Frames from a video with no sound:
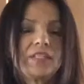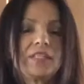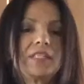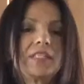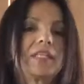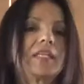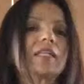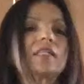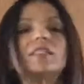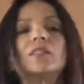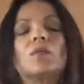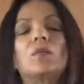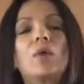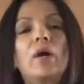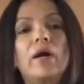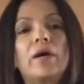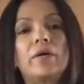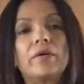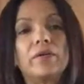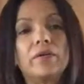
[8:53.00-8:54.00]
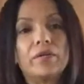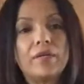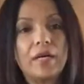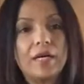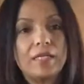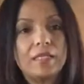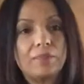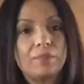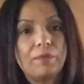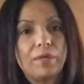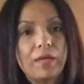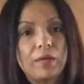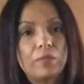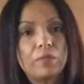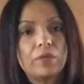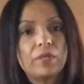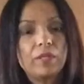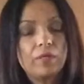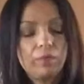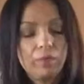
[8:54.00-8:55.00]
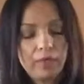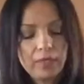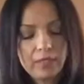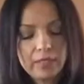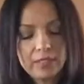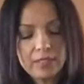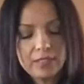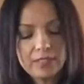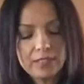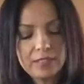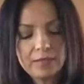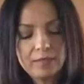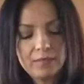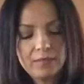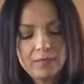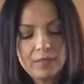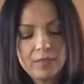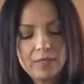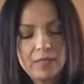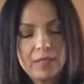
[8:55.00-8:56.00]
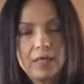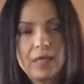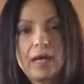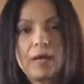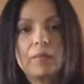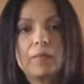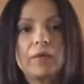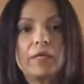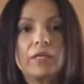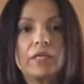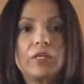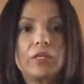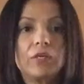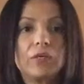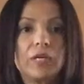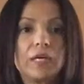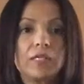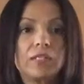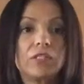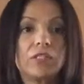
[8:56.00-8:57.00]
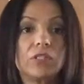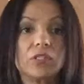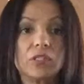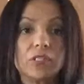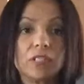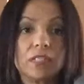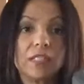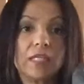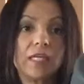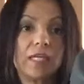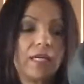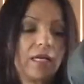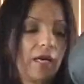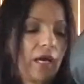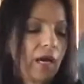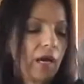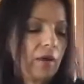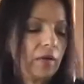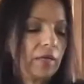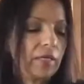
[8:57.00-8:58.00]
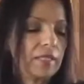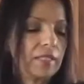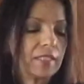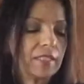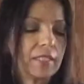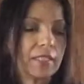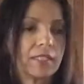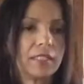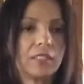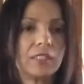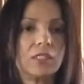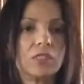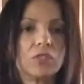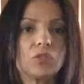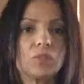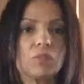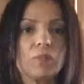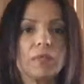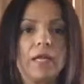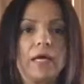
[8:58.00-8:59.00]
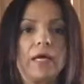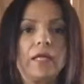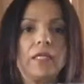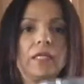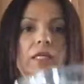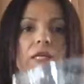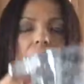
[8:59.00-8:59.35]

Takes a while, you guys, but I really wanted you guys to see how easy it is to blend.